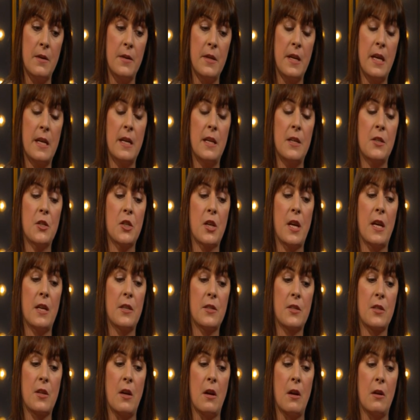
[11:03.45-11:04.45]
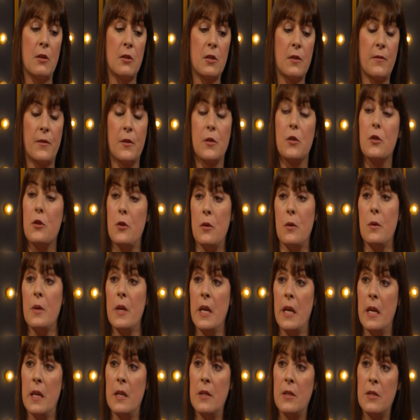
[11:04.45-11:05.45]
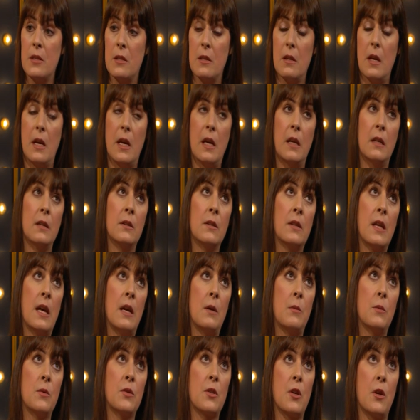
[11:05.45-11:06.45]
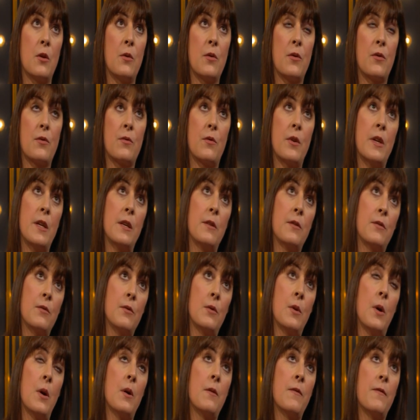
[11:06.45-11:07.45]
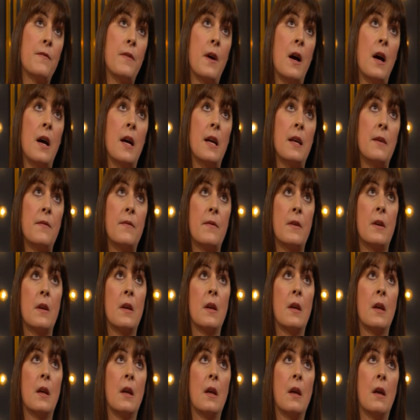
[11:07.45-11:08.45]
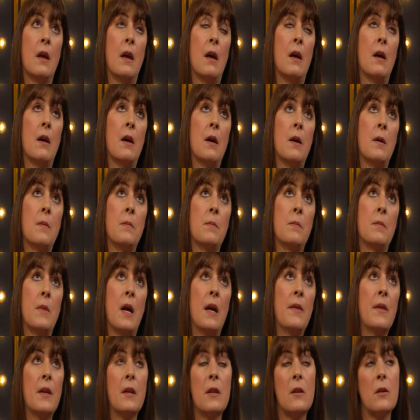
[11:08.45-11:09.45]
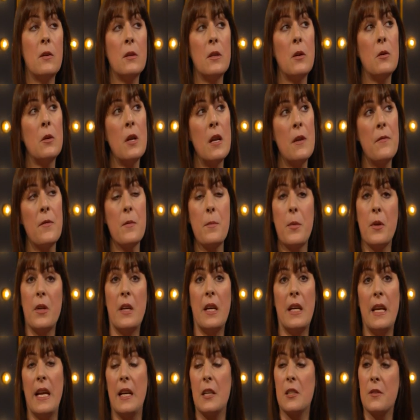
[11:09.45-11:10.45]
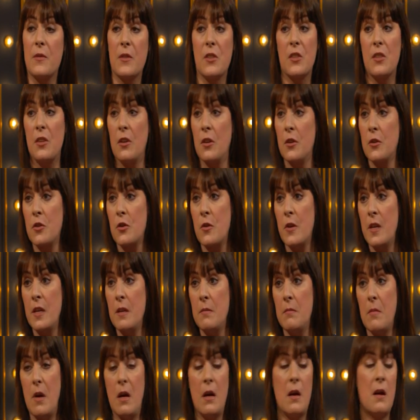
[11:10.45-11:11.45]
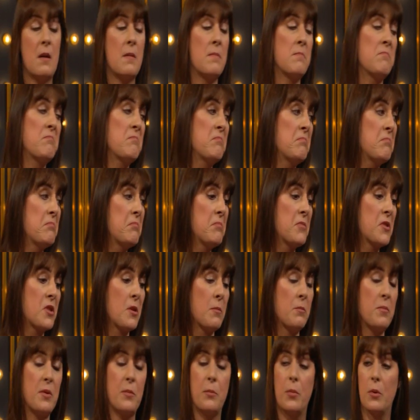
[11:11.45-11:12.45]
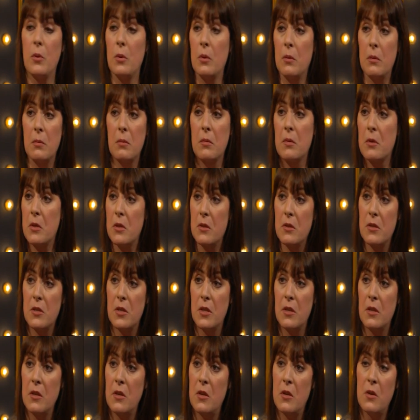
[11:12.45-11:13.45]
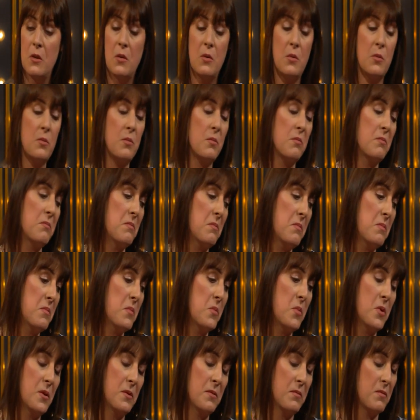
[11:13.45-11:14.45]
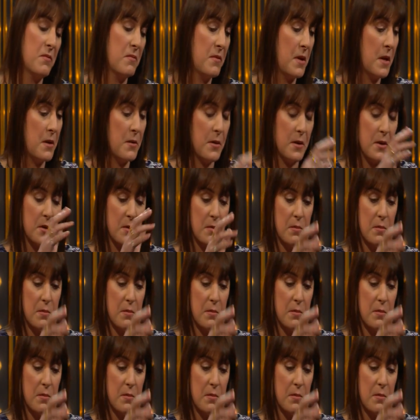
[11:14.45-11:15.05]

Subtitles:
The NHS asked for 2 years, and that was 03 through 05. And then not everybody elects for surgery. Some people continue with various...